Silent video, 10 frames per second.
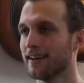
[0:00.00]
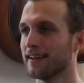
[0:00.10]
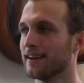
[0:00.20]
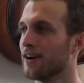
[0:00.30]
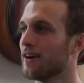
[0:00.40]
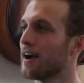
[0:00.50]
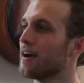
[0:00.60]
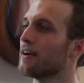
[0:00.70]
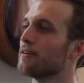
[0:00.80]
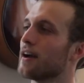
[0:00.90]
You know,
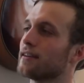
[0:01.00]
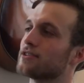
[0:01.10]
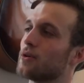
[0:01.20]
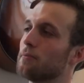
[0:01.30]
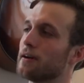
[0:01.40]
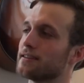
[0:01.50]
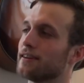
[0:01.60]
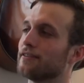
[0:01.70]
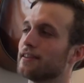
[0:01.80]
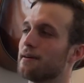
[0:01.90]
I told
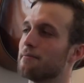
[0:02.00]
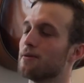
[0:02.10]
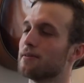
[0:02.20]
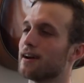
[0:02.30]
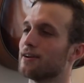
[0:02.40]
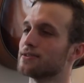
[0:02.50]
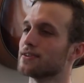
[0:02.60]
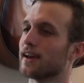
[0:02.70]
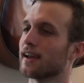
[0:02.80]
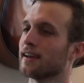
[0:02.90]
myself in that moment, I was
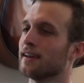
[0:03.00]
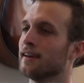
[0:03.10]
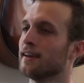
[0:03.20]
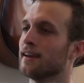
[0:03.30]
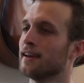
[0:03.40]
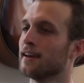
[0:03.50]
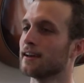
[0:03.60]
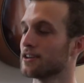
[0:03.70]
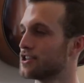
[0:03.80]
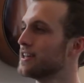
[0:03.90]
like,
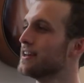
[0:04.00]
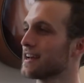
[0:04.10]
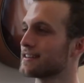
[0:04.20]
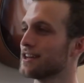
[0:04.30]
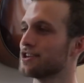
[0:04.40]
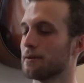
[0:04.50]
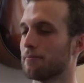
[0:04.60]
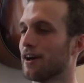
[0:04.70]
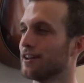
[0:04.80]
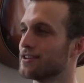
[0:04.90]
because the next day she
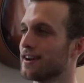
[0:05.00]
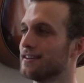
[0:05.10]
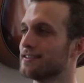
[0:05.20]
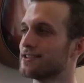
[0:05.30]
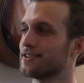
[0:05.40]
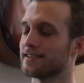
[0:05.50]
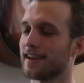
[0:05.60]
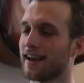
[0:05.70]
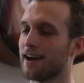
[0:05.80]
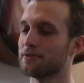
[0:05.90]
apologized. She's
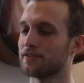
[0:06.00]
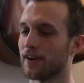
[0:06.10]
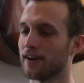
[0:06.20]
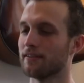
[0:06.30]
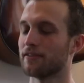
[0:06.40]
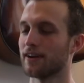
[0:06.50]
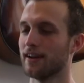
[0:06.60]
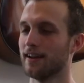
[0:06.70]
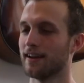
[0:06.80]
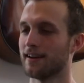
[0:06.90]
like, I was very,
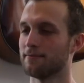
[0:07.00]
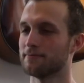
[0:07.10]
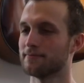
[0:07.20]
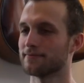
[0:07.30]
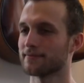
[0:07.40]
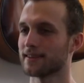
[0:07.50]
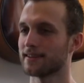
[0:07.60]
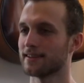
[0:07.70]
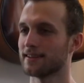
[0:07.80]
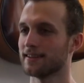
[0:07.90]
very
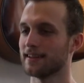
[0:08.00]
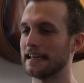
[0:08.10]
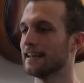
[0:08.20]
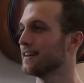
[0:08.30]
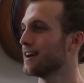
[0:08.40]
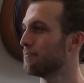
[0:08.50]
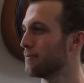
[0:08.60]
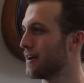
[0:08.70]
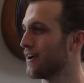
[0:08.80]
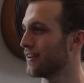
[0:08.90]
heated up
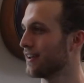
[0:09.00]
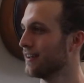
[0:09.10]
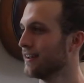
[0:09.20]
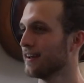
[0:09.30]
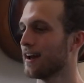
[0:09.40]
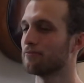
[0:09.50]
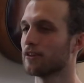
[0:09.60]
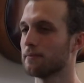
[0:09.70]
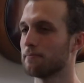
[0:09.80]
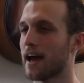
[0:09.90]
about it. Yeah. I'm
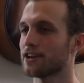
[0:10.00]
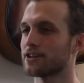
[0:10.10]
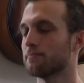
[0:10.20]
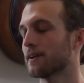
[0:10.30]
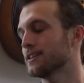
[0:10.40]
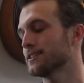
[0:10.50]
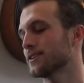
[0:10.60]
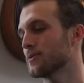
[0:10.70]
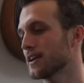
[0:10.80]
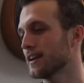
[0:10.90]
really passionate, but I just
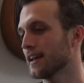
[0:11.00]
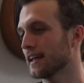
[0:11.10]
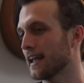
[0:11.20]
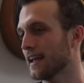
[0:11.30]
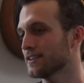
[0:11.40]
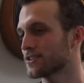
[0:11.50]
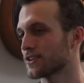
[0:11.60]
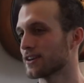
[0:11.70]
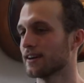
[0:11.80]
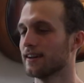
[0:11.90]
don't want you to get
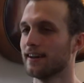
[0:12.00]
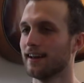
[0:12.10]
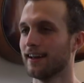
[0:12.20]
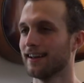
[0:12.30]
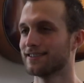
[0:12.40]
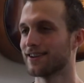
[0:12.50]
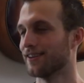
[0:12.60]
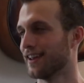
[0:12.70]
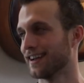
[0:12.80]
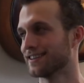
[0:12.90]
cancer.
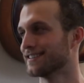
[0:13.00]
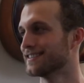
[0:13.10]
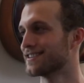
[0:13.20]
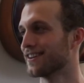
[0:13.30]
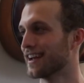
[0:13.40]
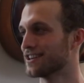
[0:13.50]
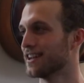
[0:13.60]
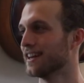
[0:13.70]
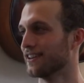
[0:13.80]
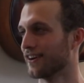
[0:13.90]
So she
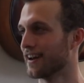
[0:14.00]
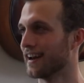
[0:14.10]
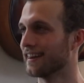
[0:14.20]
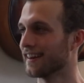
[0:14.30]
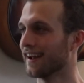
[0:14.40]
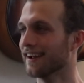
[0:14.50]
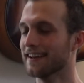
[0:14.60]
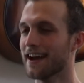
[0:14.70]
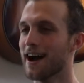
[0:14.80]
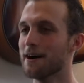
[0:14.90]
didn't learn anything.
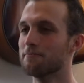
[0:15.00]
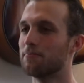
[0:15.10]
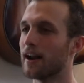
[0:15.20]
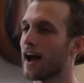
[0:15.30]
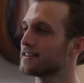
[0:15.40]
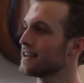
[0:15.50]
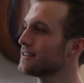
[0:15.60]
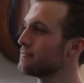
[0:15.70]
But I said to